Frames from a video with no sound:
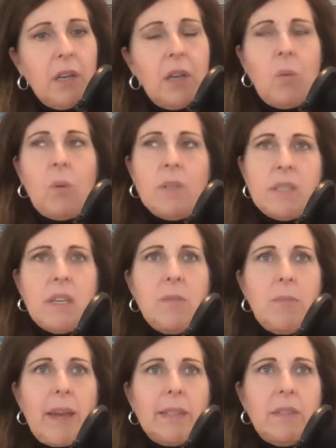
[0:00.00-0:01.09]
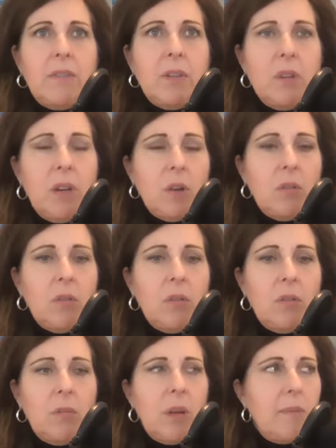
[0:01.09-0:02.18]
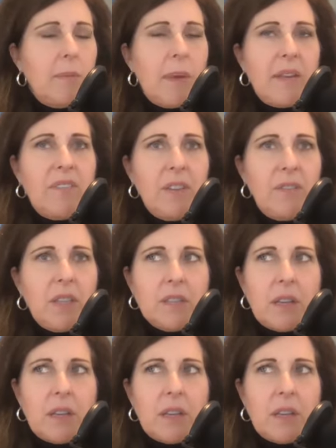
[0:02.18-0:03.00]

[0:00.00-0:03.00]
What's the impact if you don't?" Well, I'm in my 50s.